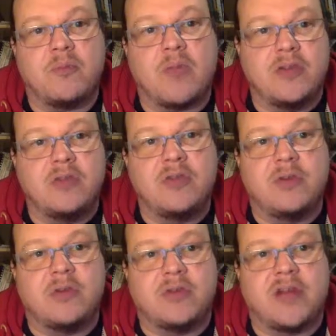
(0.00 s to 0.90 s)
you
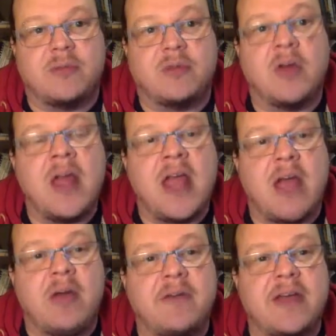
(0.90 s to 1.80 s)
were in trouble.
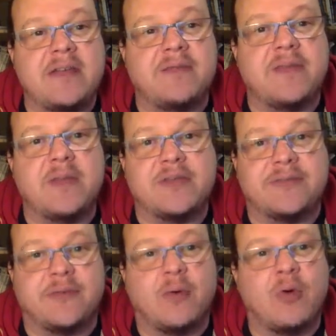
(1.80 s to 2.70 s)
However, if there was
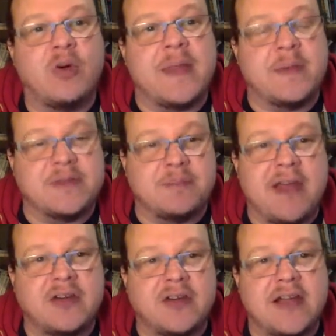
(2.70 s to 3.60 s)
fraud and there was a
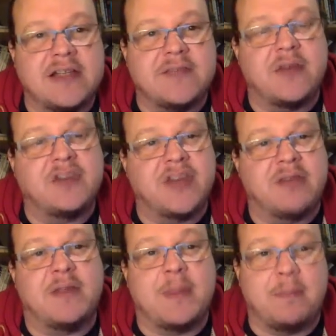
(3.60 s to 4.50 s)
bank transfer,
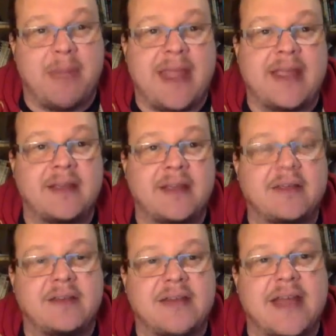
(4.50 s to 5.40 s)
generally the bank
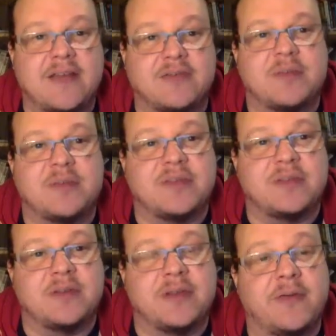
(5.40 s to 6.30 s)
takes
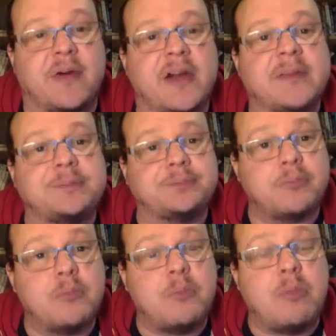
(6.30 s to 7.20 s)
responsibility for it.
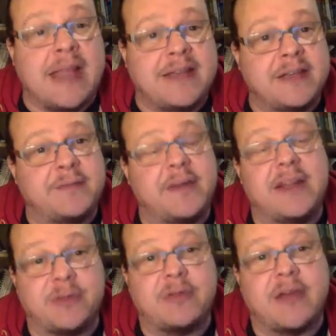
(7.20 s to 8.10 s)
And definitely
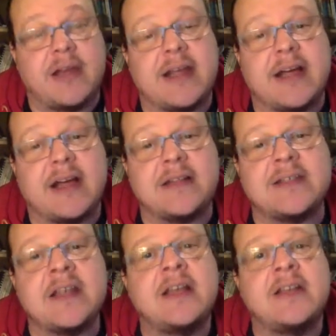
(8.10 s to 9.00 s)
with credit cards,
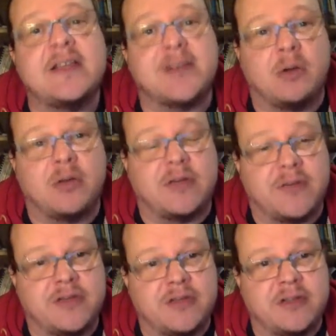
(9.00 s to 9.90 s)
there's a whole lot of
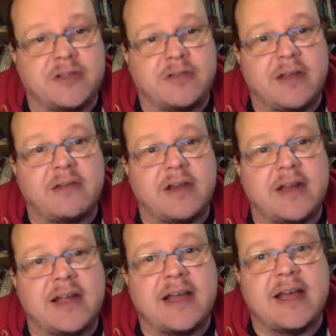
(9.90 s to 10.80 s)
insurance around
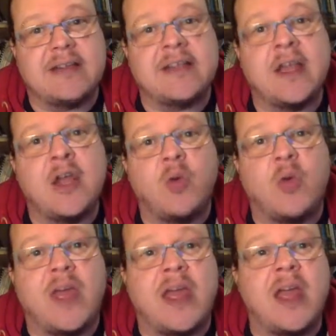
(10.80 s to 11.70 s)
credit cards
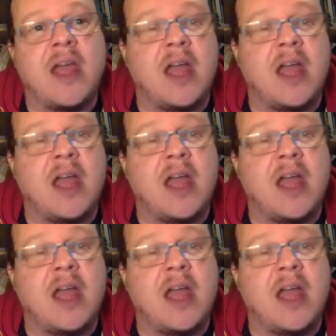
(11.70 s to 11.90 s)
where,